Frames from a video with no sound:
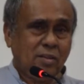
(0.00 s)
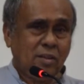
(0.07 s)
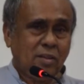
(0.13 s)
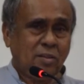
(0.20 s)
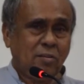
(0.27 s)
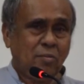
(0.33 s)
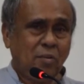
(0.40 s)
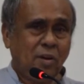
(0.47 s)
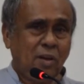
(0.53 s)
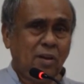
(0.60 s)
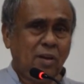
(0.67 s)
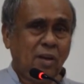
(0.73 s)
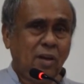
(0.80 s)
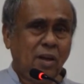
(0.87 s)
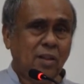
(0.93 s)
just
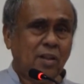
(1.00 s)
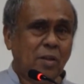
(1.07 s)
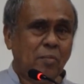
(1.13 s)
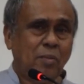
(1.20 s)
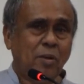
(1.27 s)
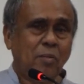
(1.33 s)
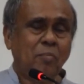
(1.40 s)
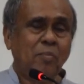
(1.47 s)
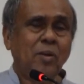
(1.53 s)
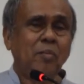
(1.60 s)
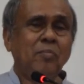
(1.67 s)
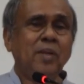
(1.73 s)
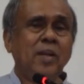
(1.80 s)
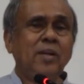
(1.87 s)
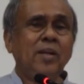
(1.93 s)
one other
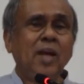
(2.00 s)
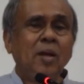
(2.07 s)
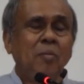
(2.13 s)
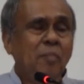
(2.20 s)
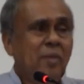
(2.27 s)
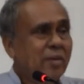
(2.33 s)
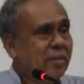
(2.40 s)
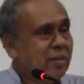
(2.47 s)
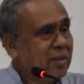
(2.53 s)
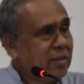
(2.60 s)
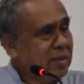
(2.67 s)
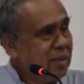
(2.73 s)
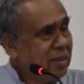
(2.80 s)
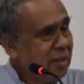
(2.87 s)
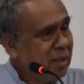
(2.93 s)
problem that I am
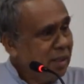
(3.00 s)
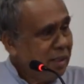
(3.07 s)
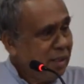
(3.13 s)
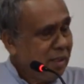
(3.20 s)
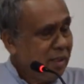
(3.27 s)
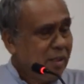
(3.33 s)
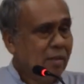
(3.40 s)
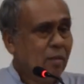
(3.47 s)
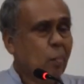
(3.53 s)
interested in.